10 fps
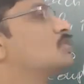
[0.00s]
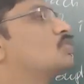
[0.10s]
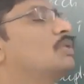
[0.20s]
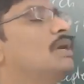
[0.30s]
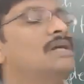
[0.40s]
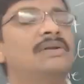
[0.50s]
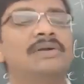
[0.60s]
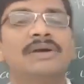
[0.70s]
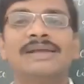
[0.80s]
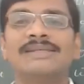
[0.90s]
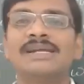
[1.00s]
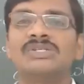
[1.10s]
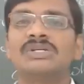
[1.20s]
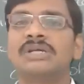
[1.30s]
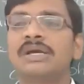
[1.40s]
together
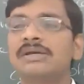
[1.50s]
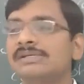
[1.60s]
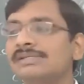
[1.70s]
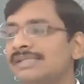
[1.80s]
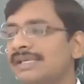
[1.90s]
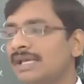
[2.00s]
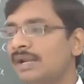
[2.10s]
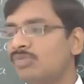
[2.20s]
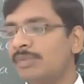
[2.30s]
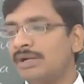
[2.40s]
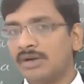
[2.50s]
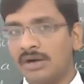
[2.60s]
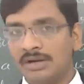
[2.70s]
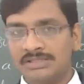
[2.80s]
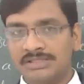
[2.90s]
results into a single moment
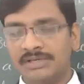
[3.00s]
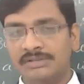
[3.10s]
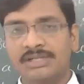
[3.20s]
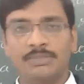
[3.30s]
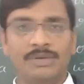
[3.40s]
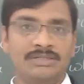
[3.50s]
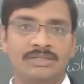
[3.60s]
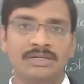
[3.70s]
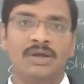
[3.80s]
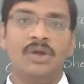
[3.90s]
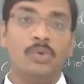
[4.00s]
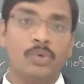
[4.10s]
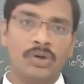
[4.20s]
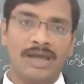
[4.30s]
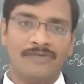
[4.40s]
called g. That means
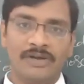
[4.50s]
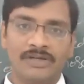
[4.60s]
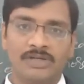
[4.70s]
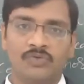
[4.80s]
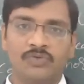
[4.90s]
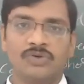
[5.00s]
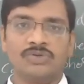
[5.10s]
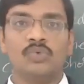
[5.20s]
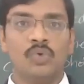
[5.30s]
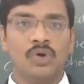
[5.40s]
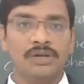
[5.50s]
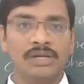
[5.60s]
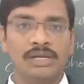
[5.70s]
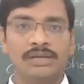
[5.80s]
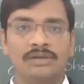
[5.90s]
no effective force,
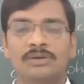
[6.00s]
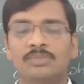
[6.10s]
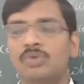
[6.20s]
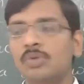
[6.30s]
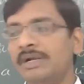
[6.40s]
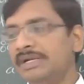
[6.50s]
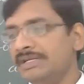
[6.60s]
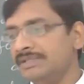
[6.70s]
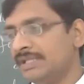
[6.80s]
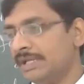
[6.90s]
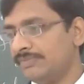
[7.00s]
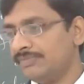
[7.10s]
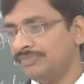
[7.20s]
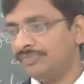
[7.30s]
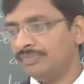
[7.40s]
only moment is there.
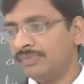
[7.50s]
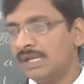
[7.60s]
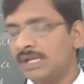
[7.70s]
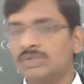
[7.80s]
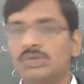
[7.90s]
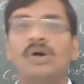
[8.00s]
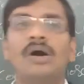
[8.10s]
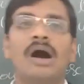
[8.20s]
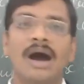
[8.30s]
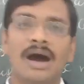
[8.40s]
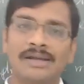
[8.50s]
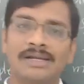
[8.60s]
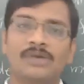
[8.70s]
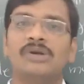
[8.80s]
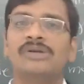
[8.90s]
So r
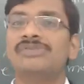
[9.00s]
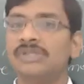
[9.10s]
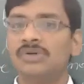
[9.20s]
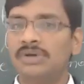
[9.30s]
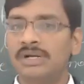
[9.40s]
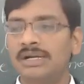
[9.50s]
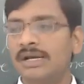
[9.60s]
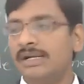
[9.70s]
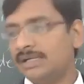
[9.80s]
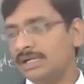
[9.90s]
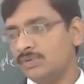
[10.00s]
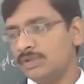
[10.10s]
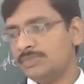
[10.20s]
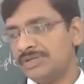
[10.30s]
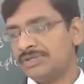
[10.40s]
equal to 0, indirectly it
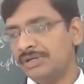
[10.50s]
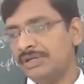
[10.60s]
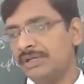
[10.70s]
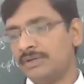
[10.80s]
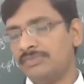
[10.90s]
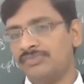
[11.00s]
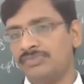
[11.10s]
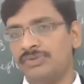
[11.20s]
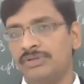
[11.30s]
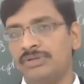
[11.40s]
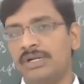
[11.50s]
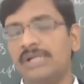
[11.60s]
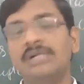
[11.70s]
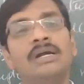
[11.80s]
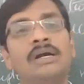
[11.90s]
was mentioned here,
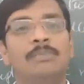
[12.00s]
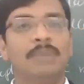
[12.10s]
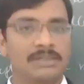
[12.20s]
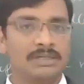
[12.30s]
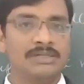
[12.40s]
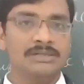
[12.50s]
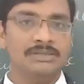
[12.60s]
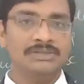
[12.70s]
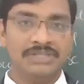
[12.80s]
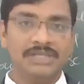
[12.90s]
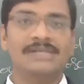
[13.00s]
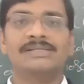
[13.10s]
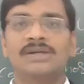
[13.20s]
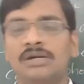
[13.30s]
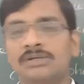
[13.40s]
right? But g
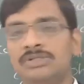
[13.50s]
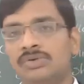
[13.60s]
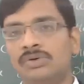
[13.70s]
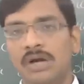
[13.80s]
is not 0